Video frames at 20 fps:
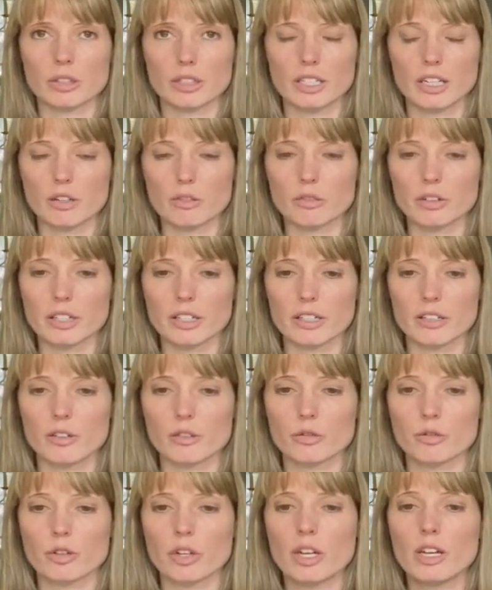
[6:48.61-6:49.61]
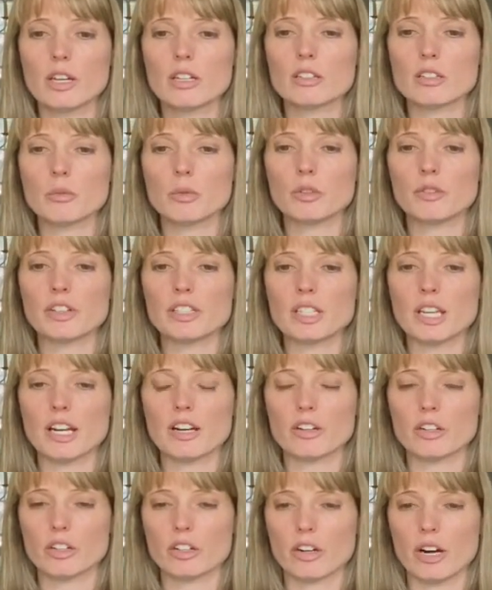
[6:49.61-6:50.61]
get rid of some of its
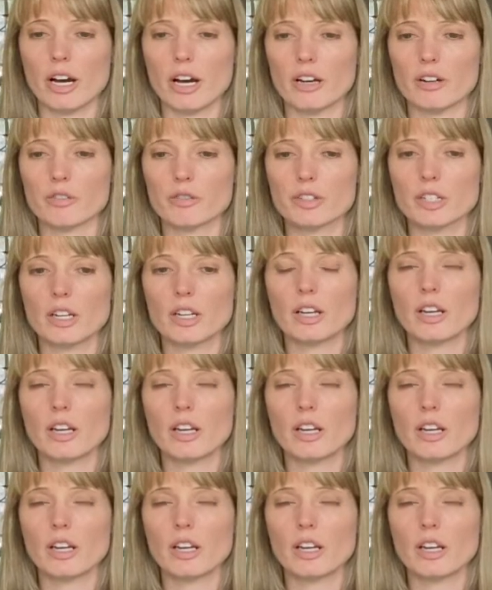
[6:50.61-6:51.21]
aircraft.